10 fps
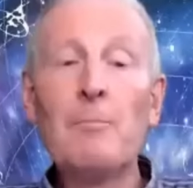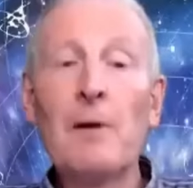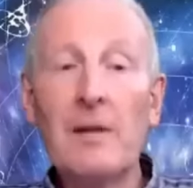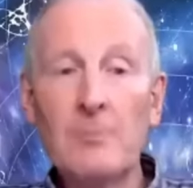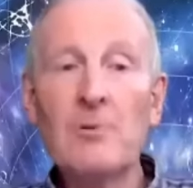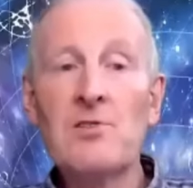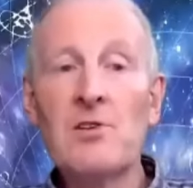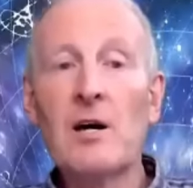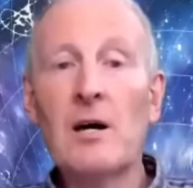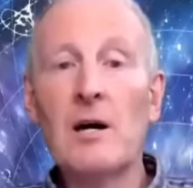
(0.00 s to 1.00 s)
but it was
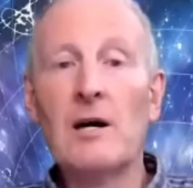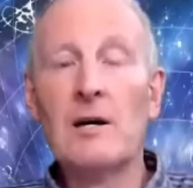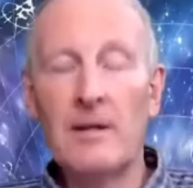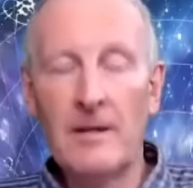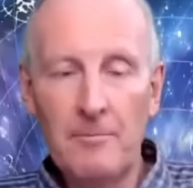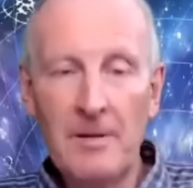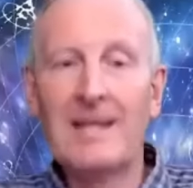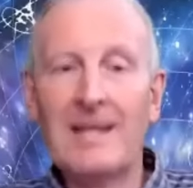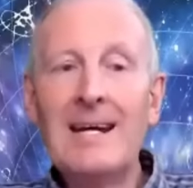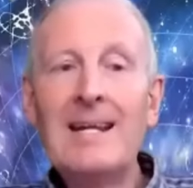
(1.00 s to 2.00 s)
the
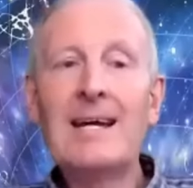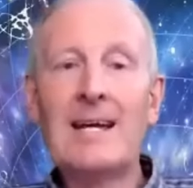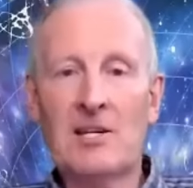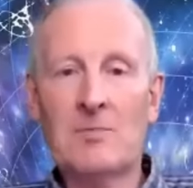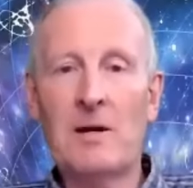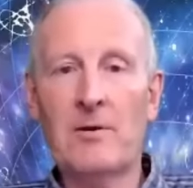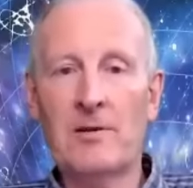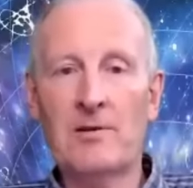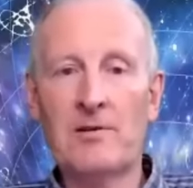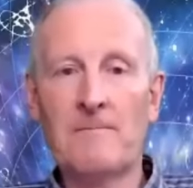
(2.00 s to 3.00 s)
beginning
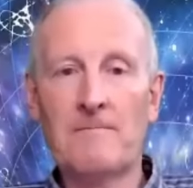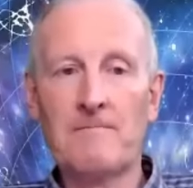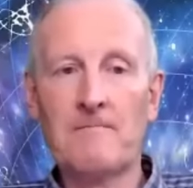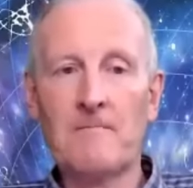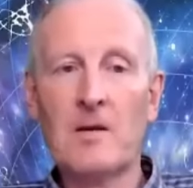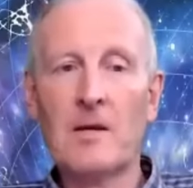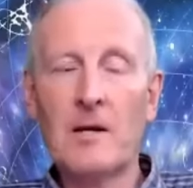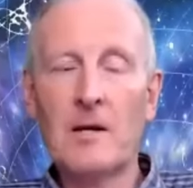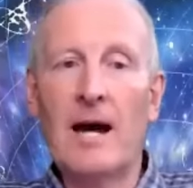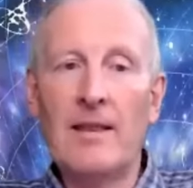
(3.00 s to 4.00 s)
experience.
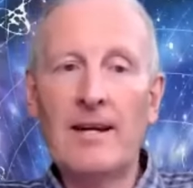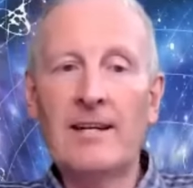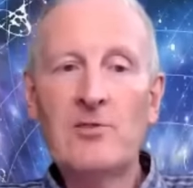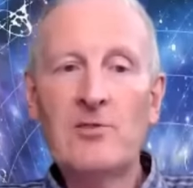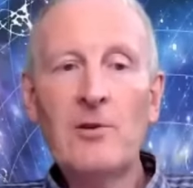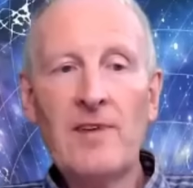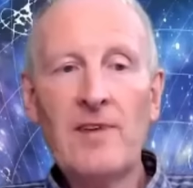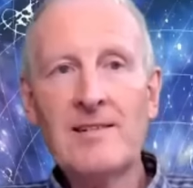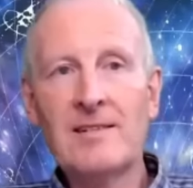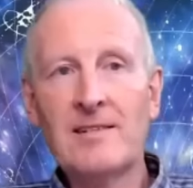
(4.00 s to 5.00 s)
And then in
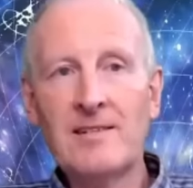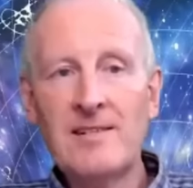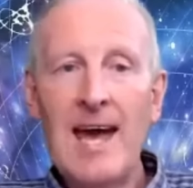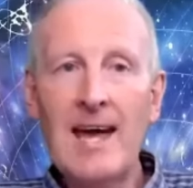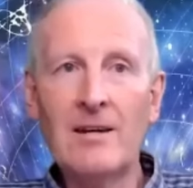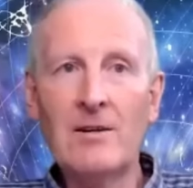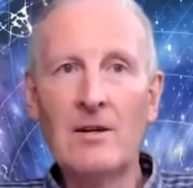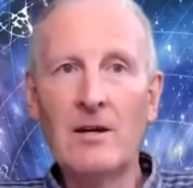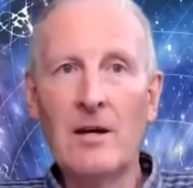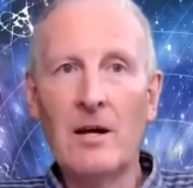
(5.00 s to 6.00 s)
2010,
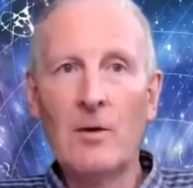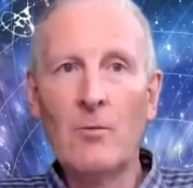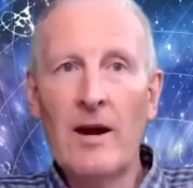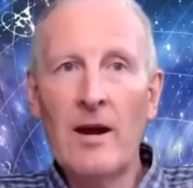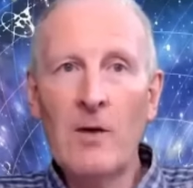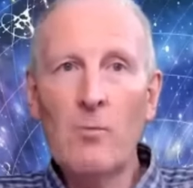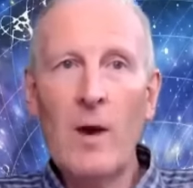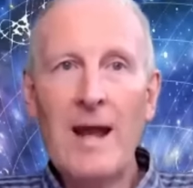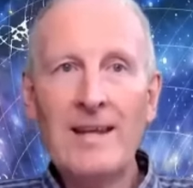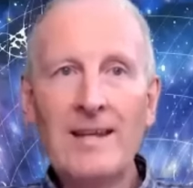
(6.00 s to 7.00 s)
when I
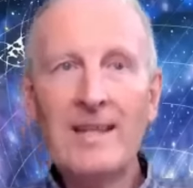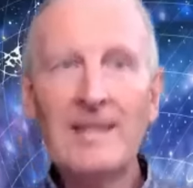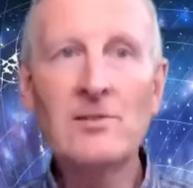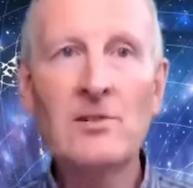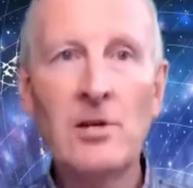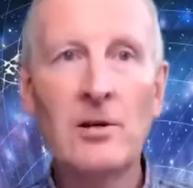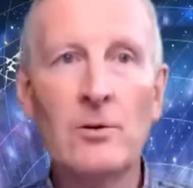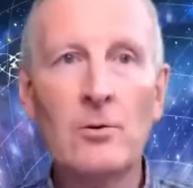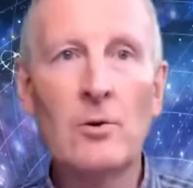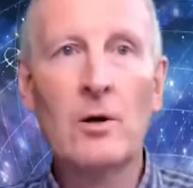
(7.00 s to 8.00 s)
went
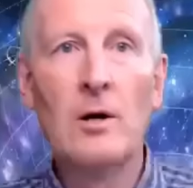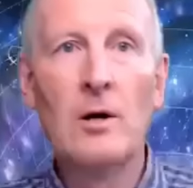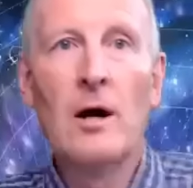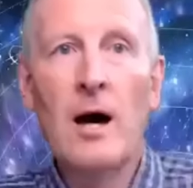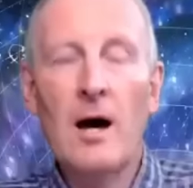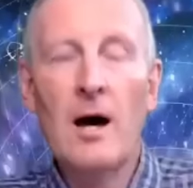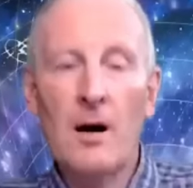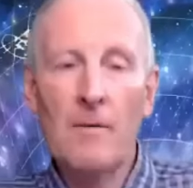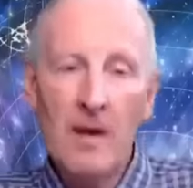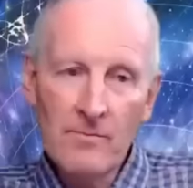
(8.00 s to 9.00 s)
into
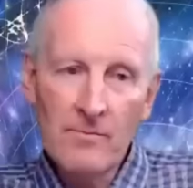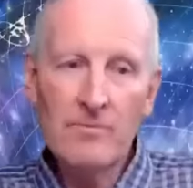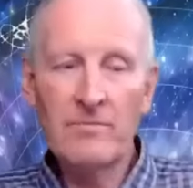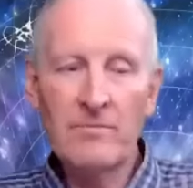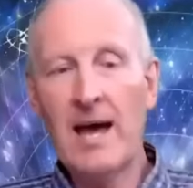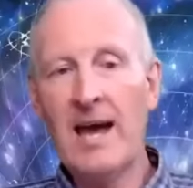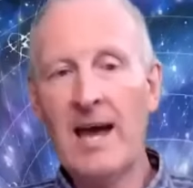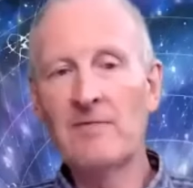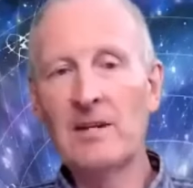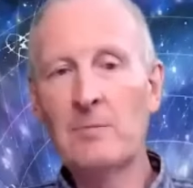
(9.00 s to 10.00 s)
um, that
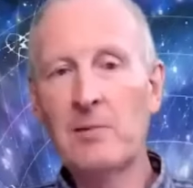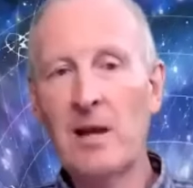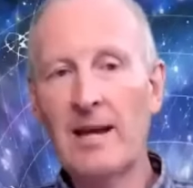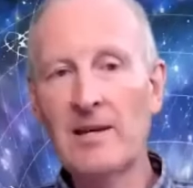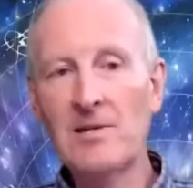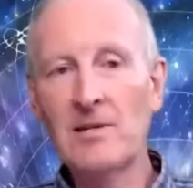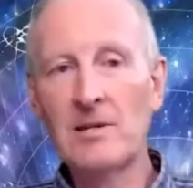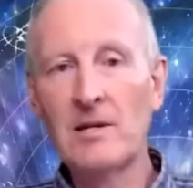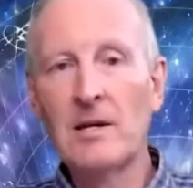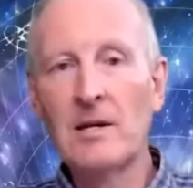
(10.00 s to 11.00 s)
heavenly place,
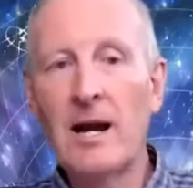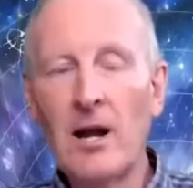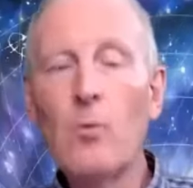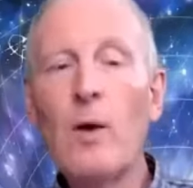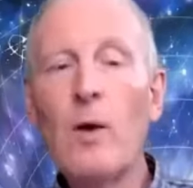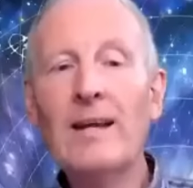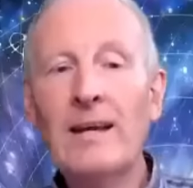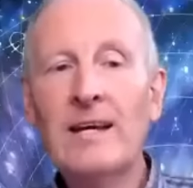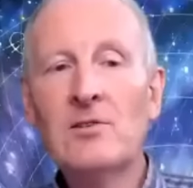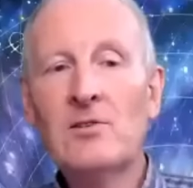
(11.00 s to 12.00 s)
and I went
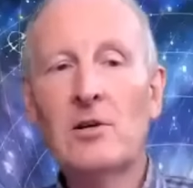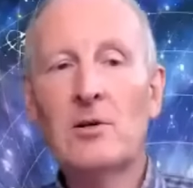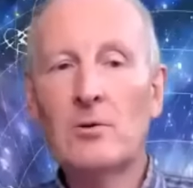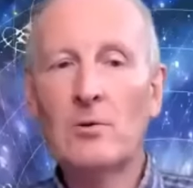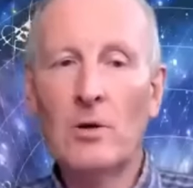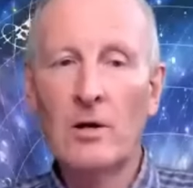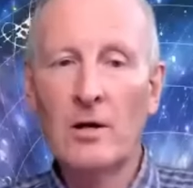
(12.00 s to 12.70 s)
into